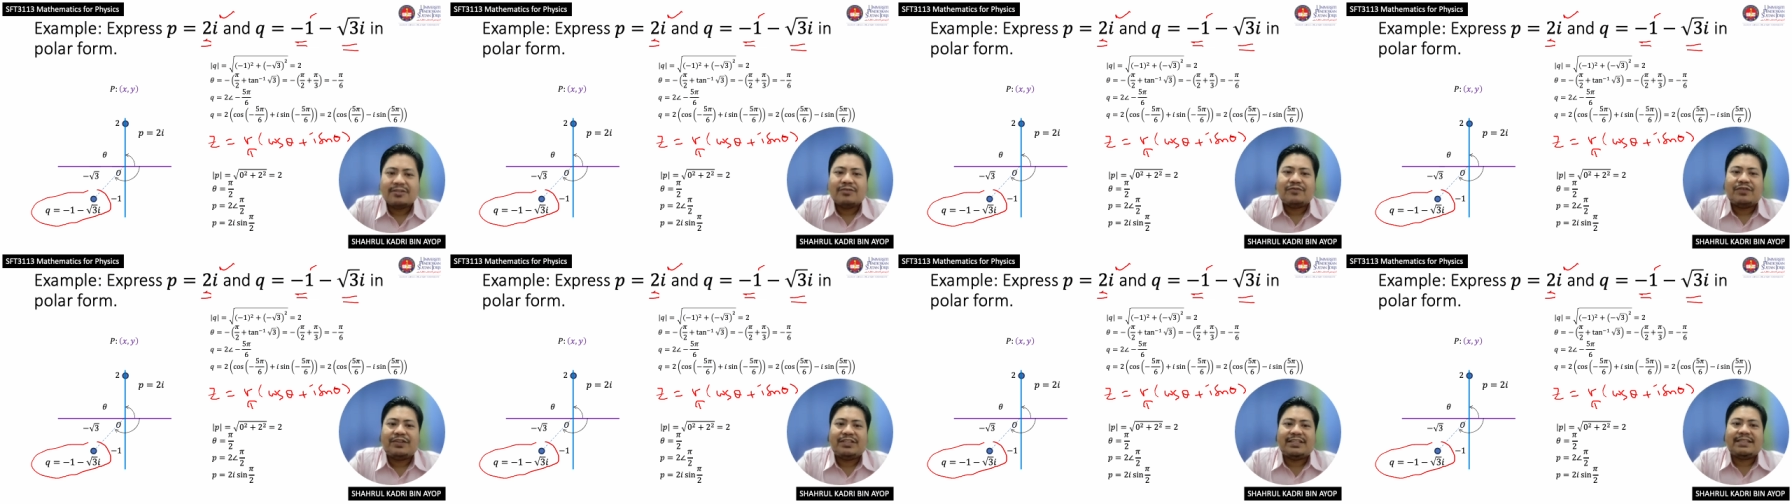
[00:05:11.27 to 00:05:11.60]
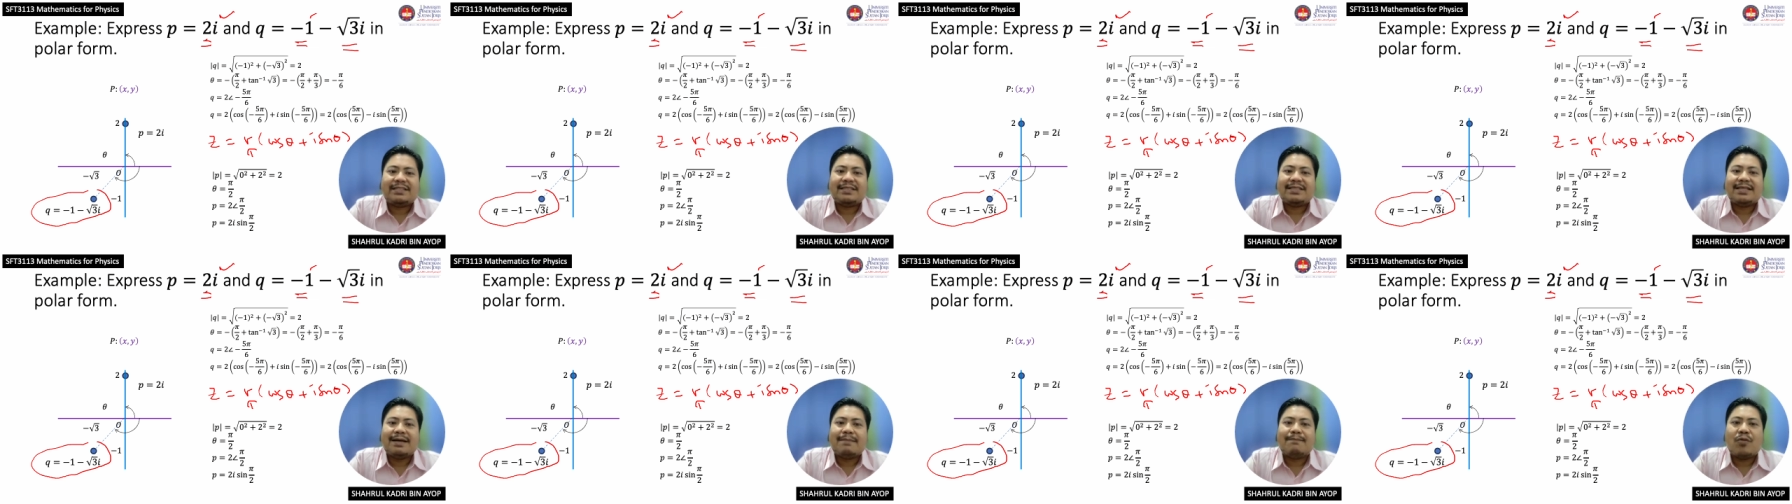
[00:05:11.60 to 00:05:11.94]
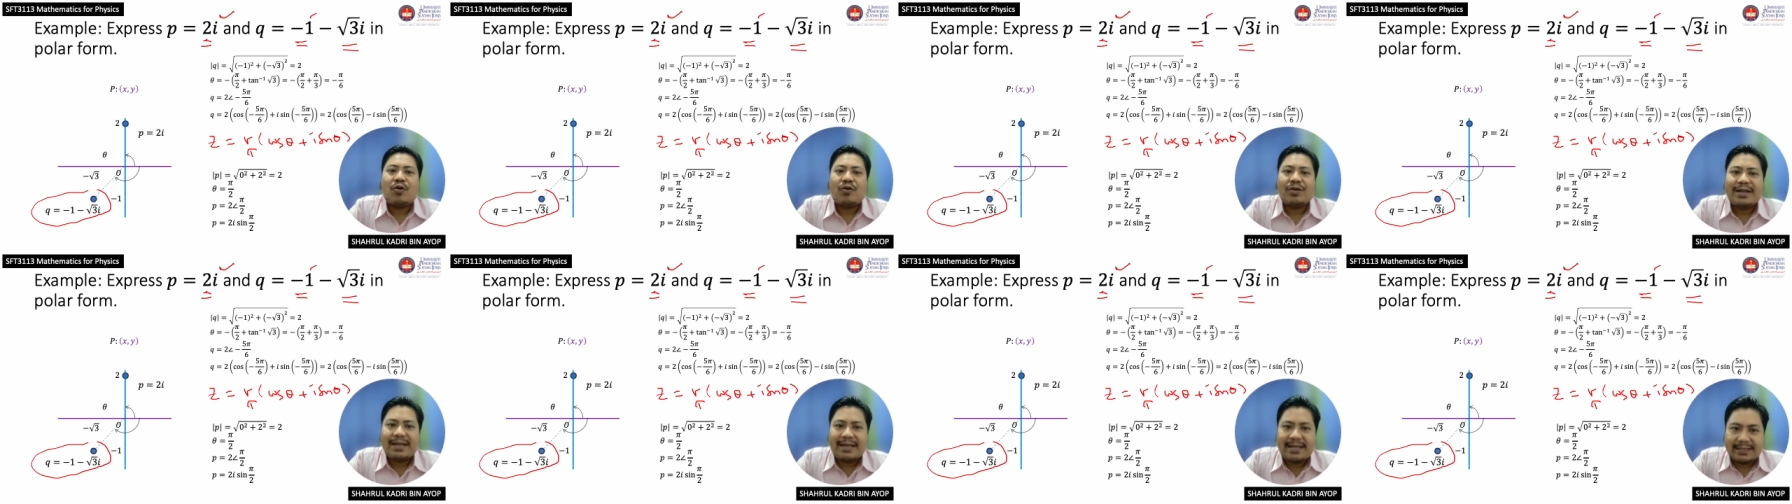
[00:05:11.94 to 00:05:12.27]
which is the
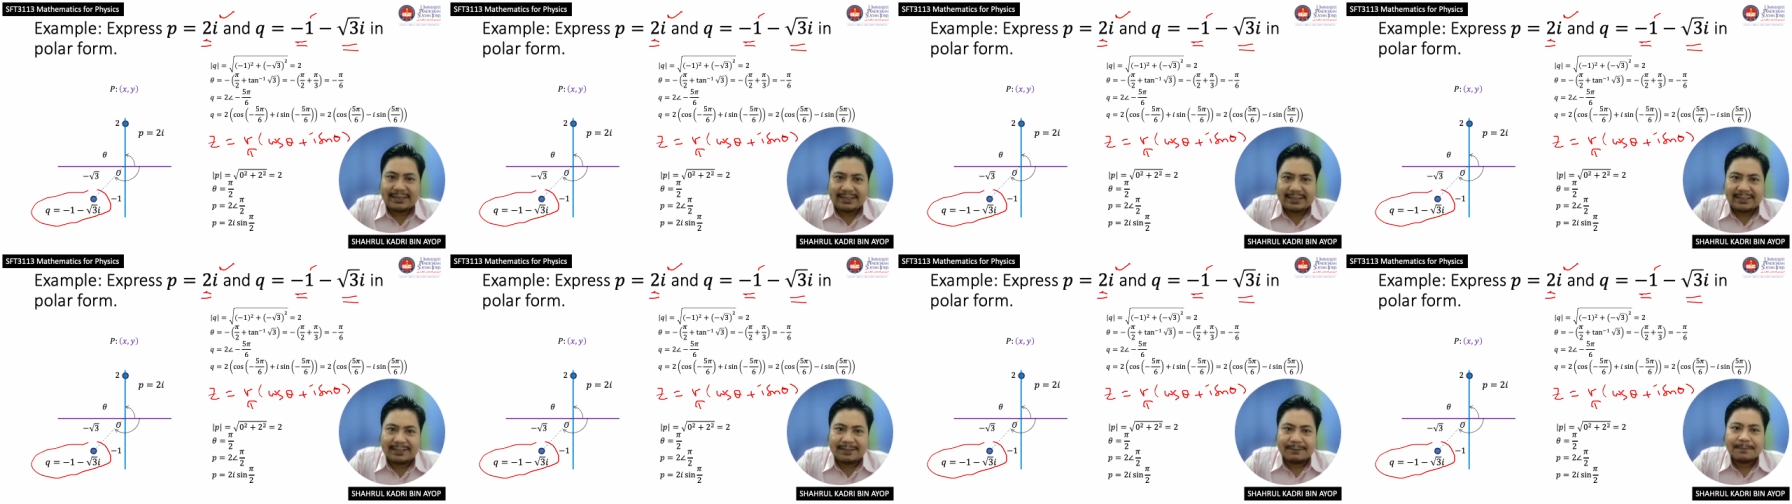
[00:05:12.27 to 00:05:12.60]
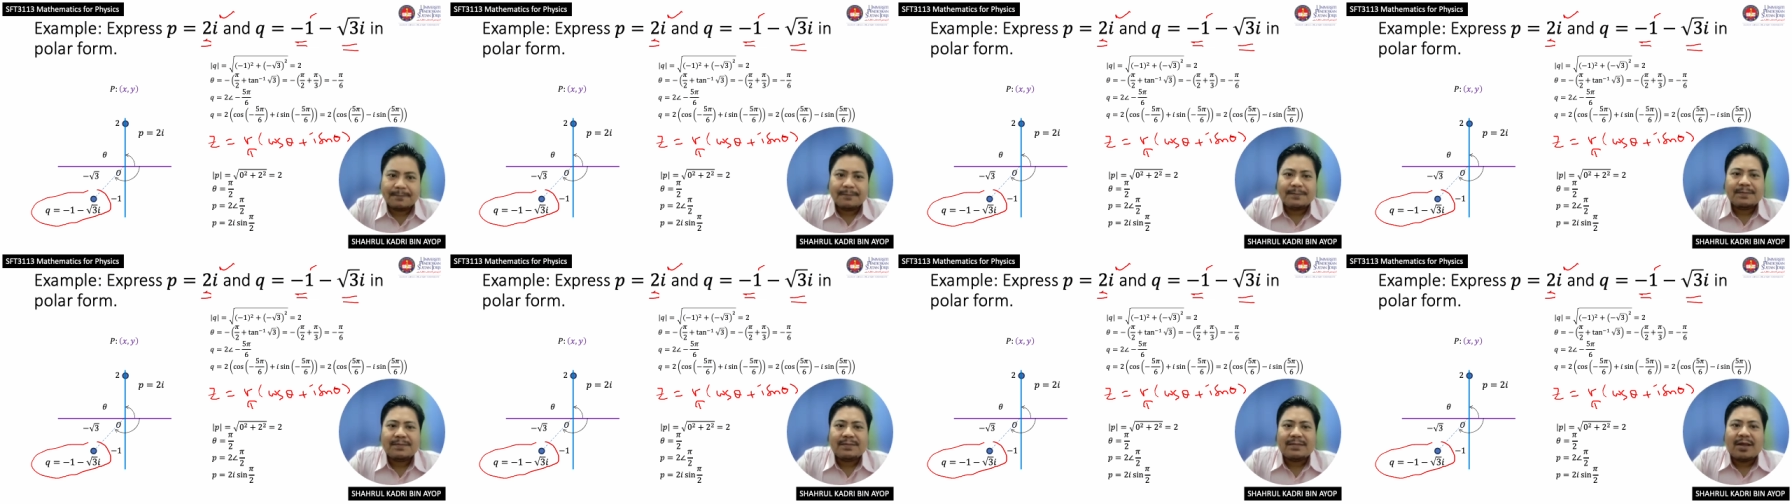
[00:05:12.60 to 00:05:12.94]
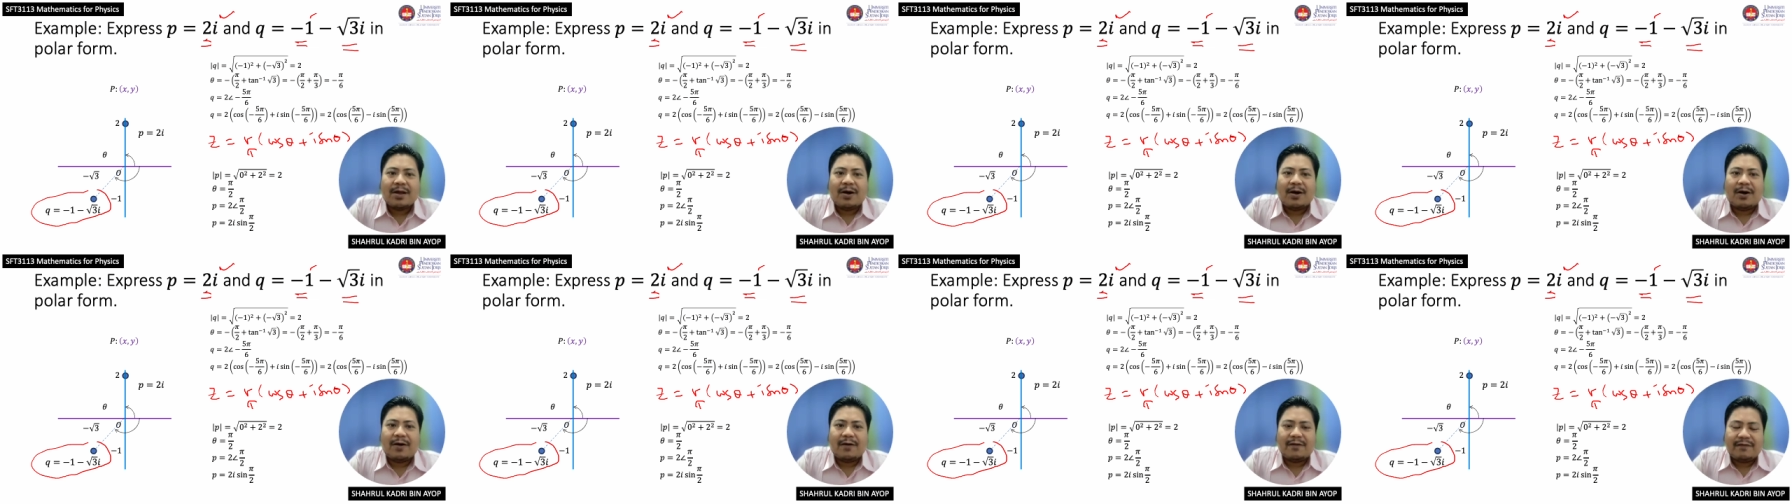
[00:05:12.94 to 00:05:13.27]
modulus
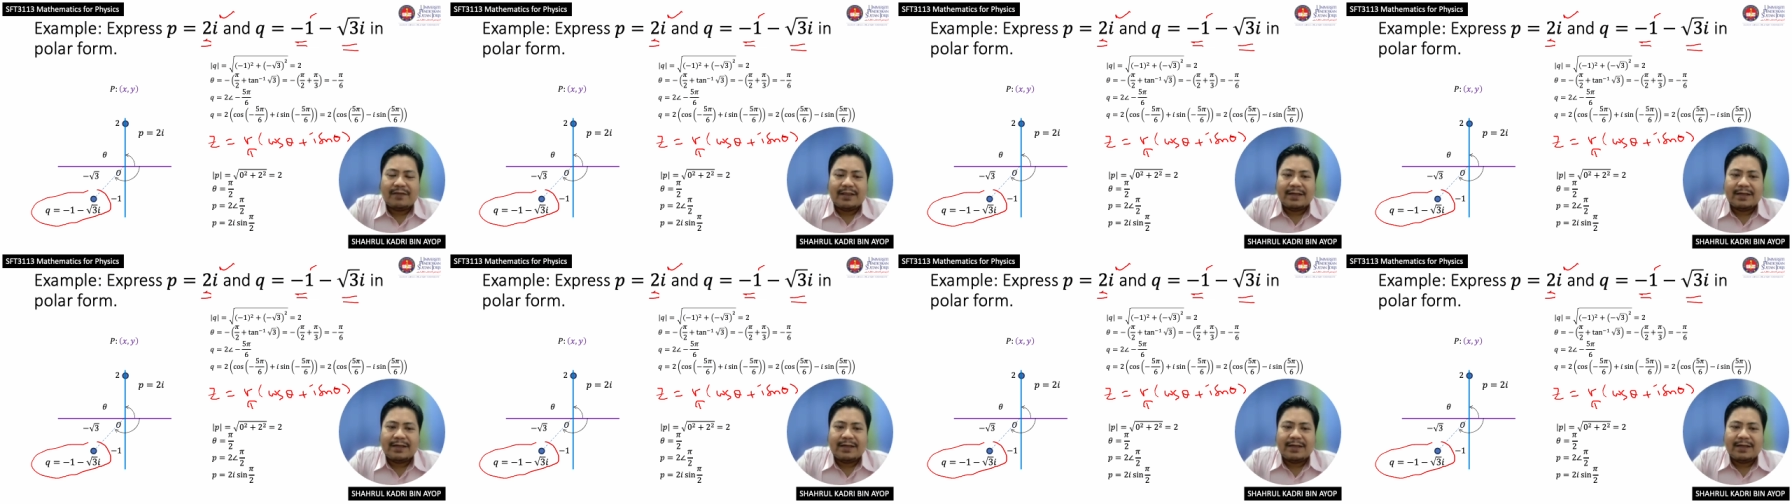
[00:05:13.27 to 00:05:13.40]
of